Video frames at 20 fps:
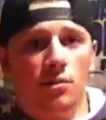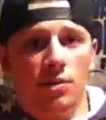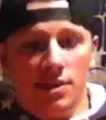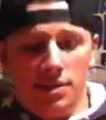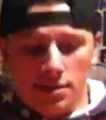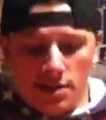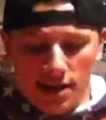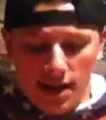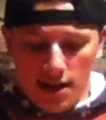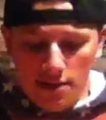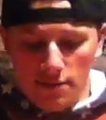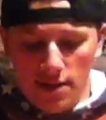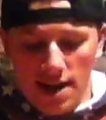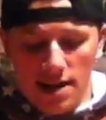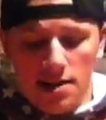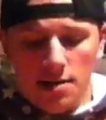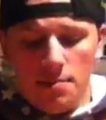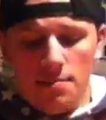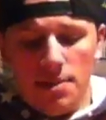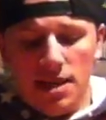was to get
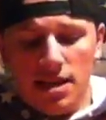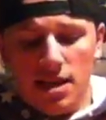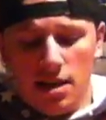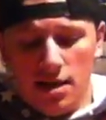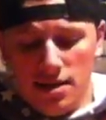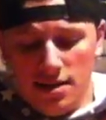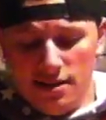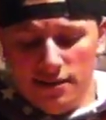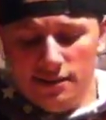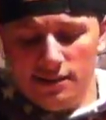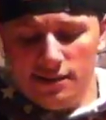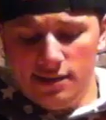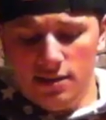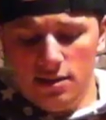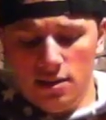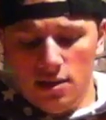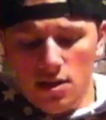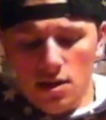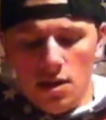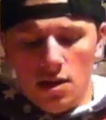red because,
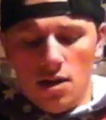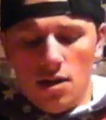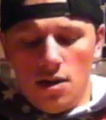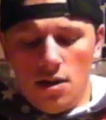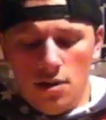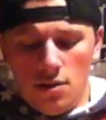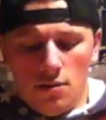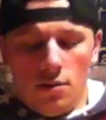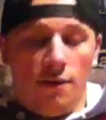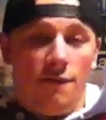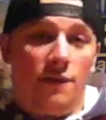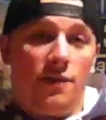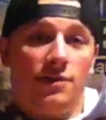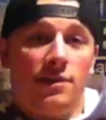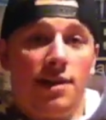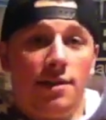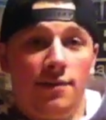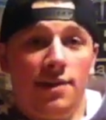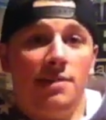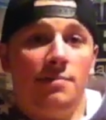well,
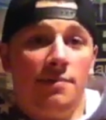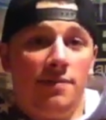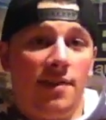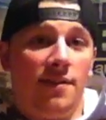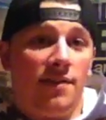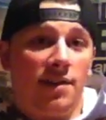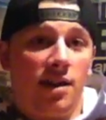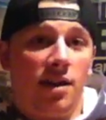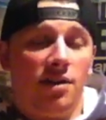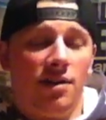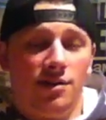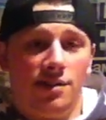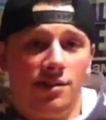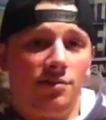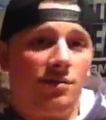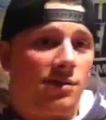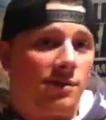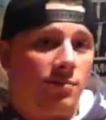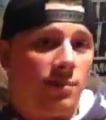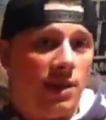first off, red's my favorite color,
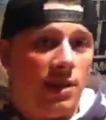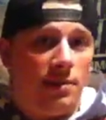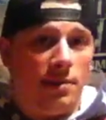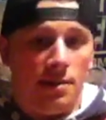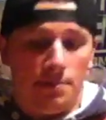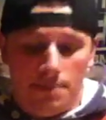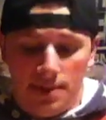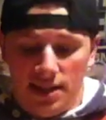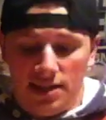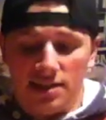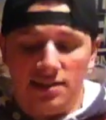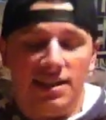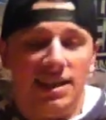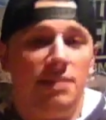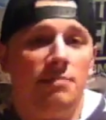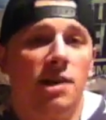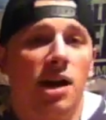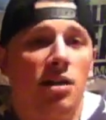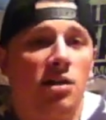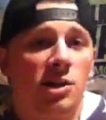so sweet. Being the
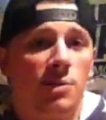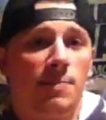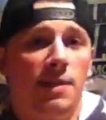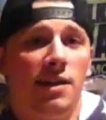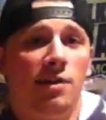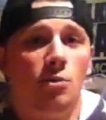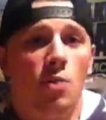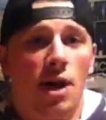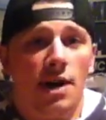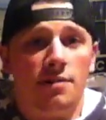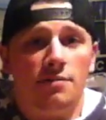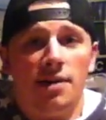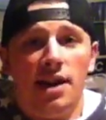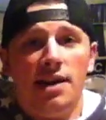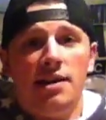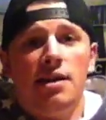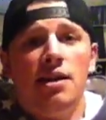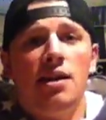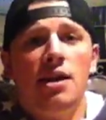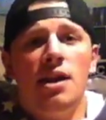team colors being white and
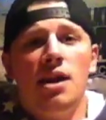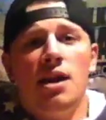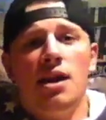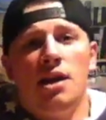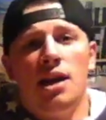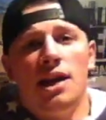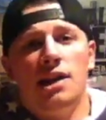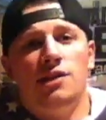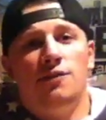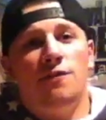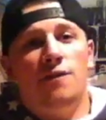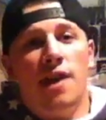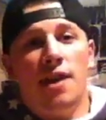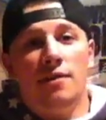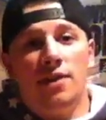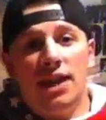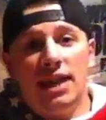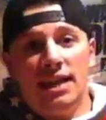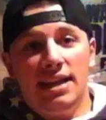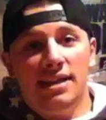red, it's
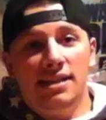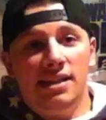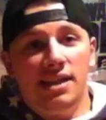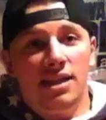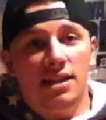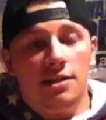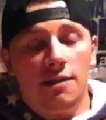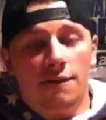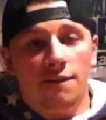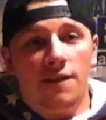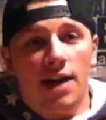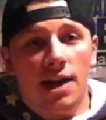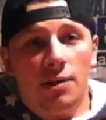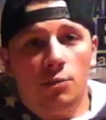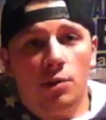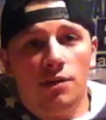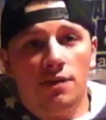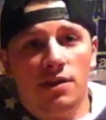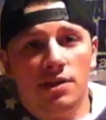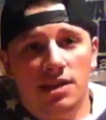very easy to
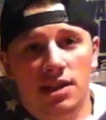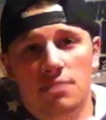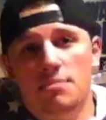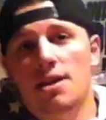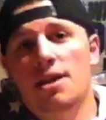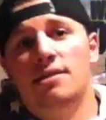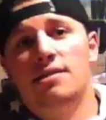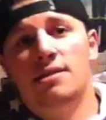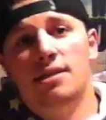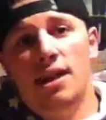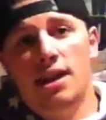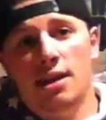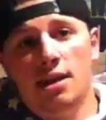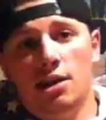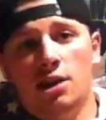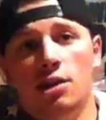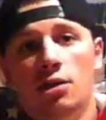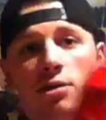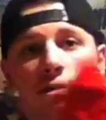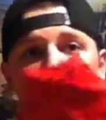find one of our teammates in
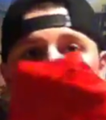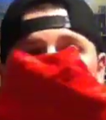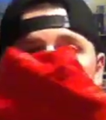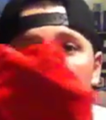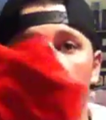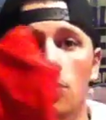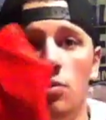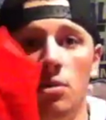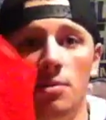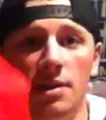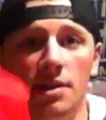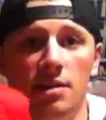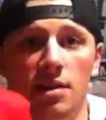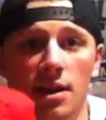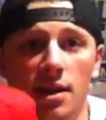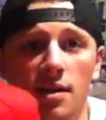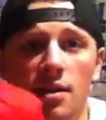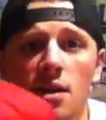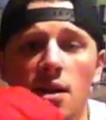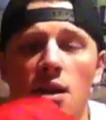a huge tournament.
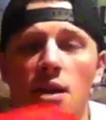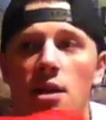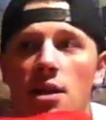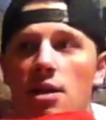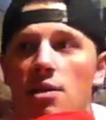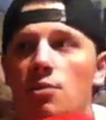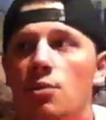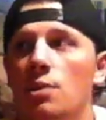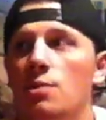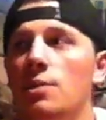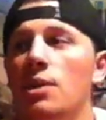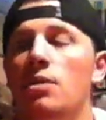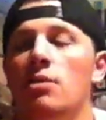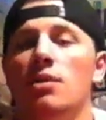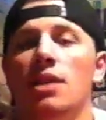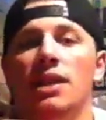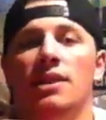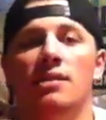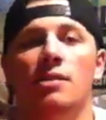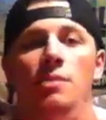Like, when we go
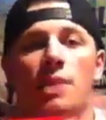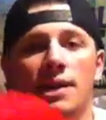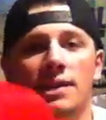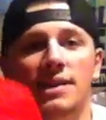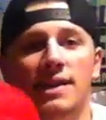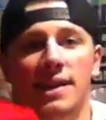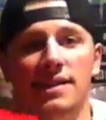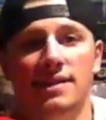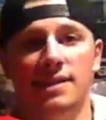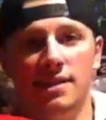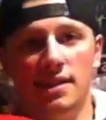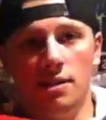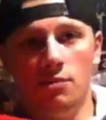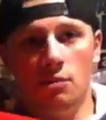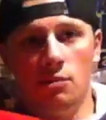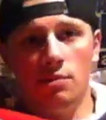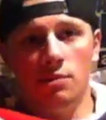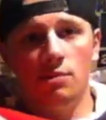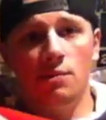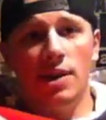to, like, the YCSs, like,
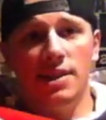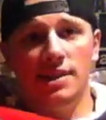we went to